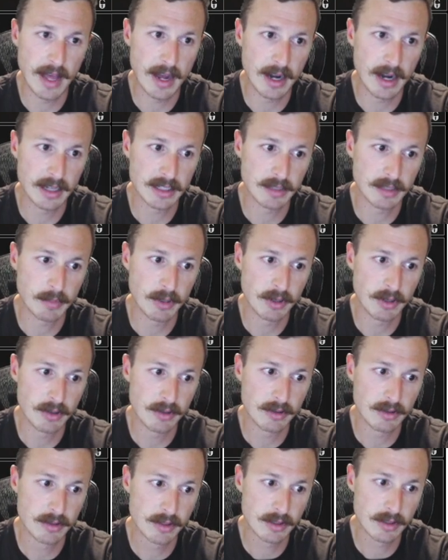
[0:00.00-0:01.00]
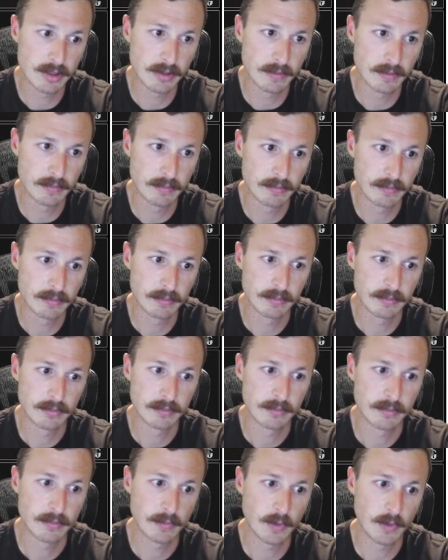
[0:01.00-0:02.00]
I suppose,
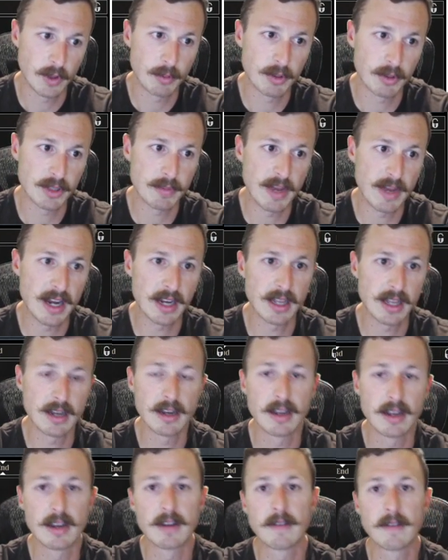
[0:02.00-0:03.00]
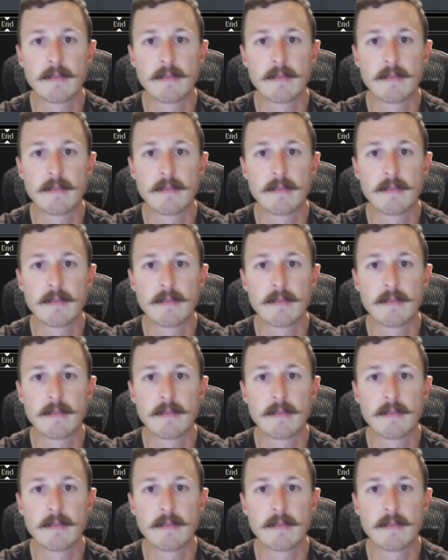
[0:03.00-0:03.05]
with Prismatic Ending.